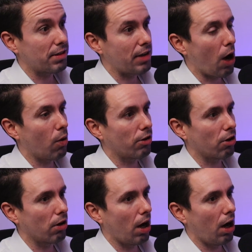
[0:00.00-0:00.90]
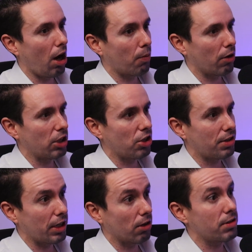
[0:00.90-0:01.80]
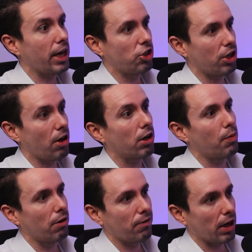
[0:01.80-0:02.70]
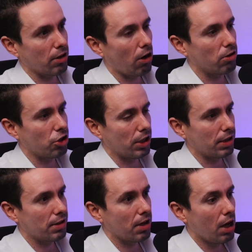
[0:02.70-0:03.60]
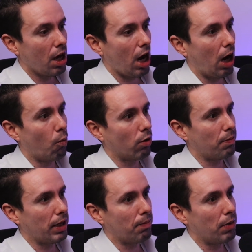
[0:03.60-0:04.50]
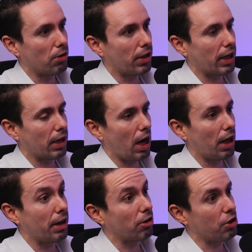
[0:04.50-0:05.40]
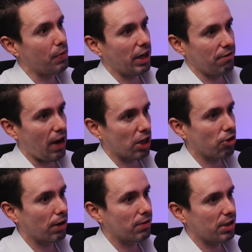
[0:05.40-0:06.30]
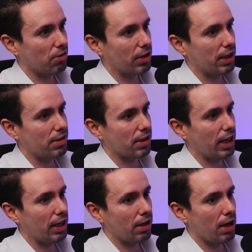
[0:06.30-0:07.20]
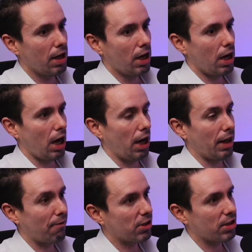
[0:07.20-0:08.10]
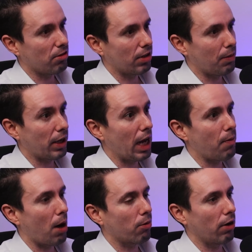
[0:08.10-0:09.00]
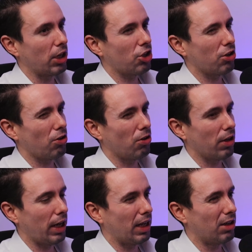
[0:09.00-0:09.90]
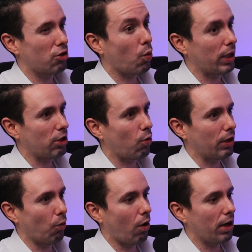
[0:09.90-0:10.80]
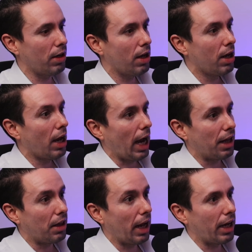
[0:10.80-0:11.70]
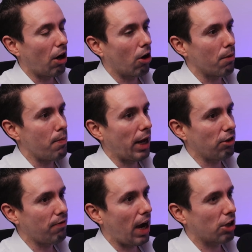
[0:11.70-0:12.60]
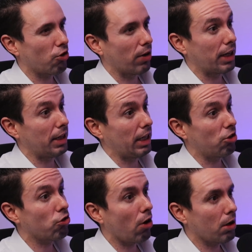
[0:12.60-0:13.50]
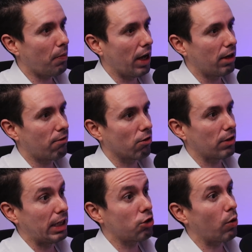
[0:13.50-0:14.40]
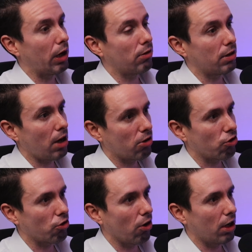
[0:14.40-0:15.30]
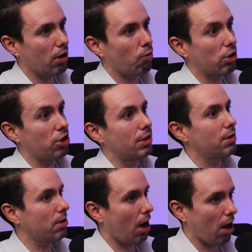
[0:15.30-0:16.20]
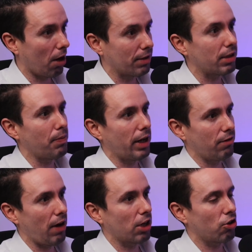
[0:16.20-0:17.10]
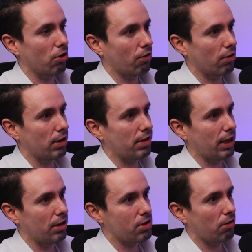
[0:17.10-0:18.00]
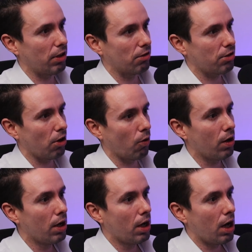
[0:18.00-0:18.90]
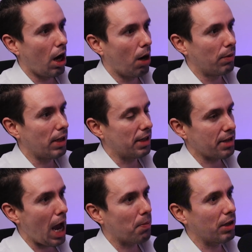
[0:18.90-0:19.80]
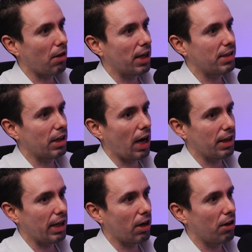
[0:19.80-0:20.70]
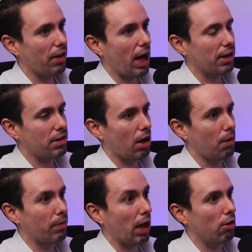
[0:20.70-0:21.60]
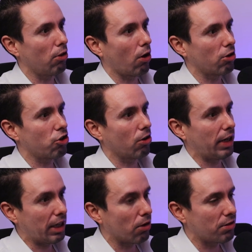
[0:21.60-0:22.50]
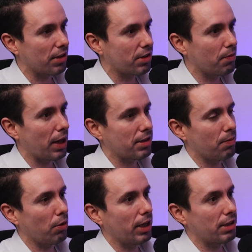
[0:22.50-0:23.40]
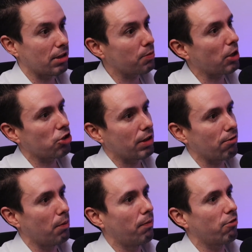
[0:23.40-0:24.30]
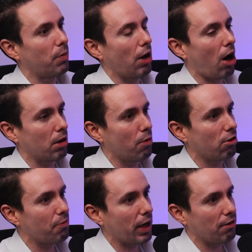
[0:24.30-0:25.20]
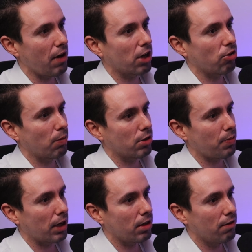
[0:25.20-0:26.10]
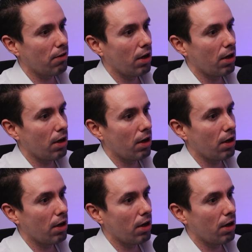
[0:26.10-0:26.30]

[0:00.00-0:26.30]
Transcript: now under operations here, Teijin Automotive Technologies, would be building their new manufacturing facility in Seguin. That facility became operational in 2021, and they are manufacturing the truck bed for the Toyota Tundra truck, which is obviously manufactured over in San Antonio. So it's capitalizing, I think, on that larger ecosystem that's in place, especially from an automotive manufacturing perspective.